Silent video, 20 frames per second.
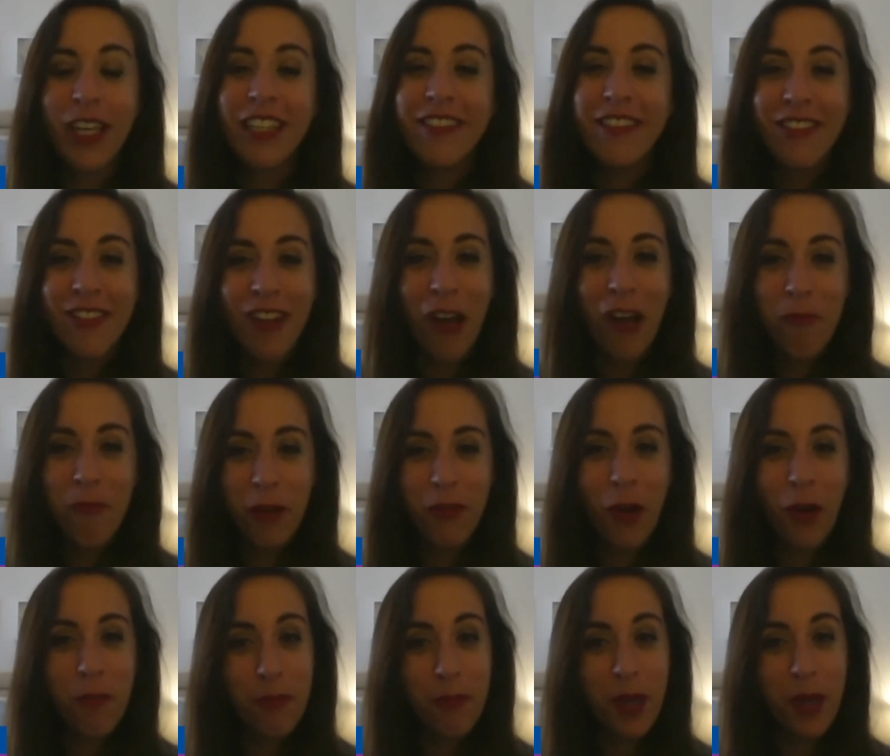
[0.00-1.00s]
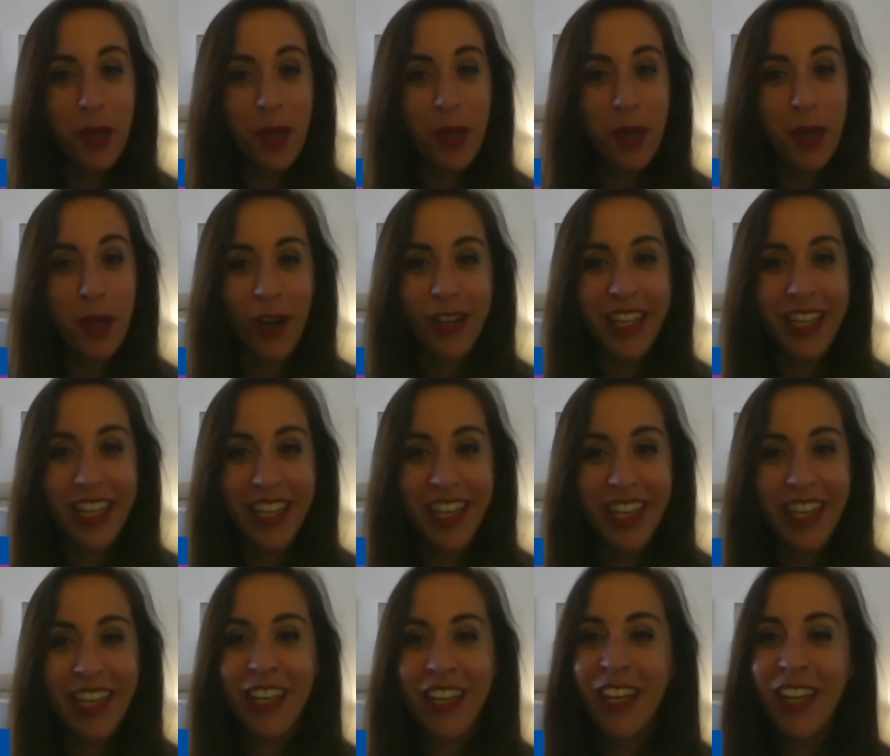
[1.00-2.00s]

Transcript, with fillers: It's not one of our big marquee